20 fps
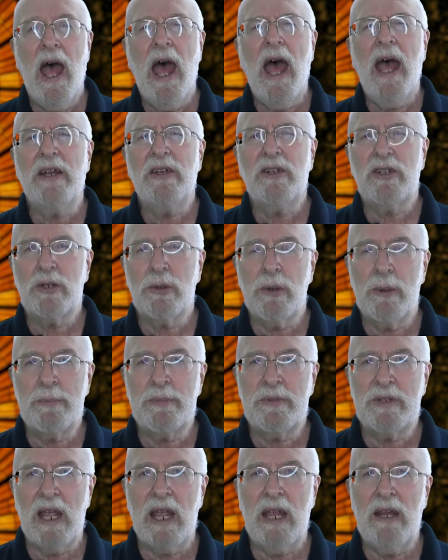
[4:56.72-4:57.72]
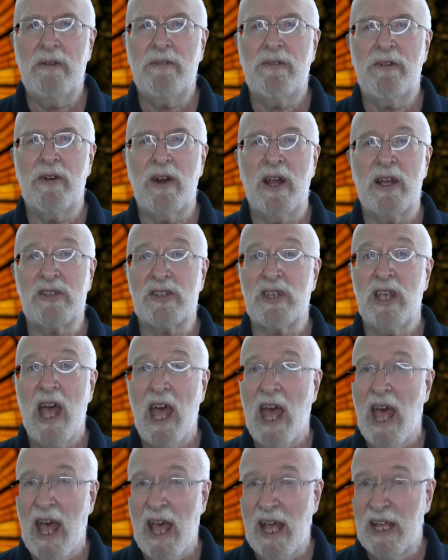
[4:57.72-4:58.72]
and to obtain for us,
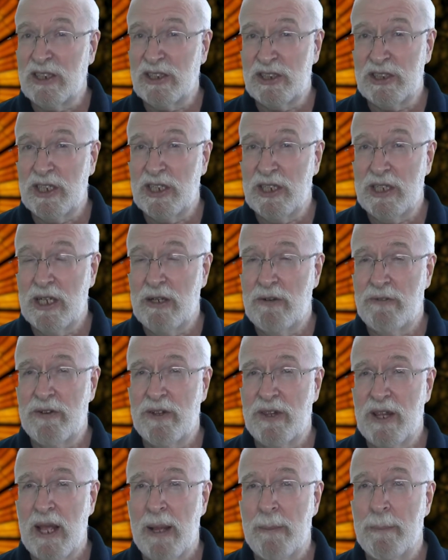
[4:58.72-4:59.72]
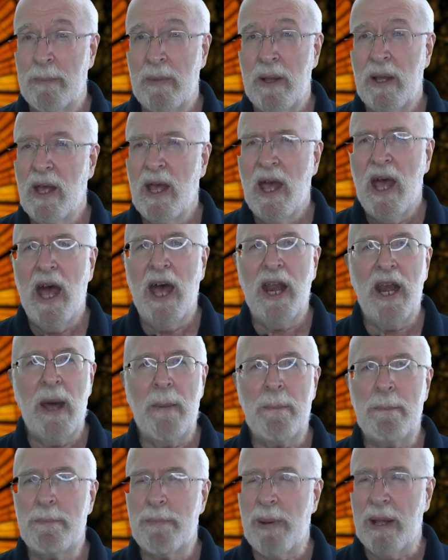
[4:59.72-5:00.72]
as she did for them, an
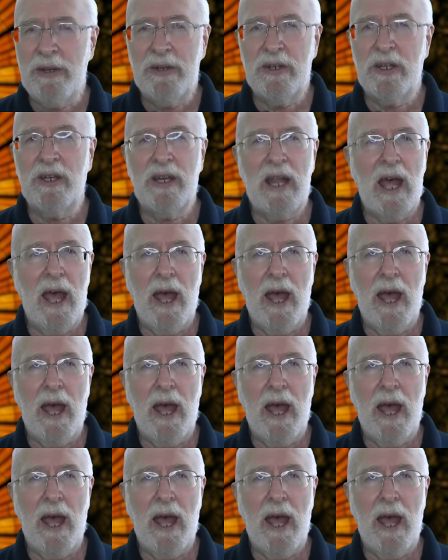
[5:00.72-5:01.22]
abundant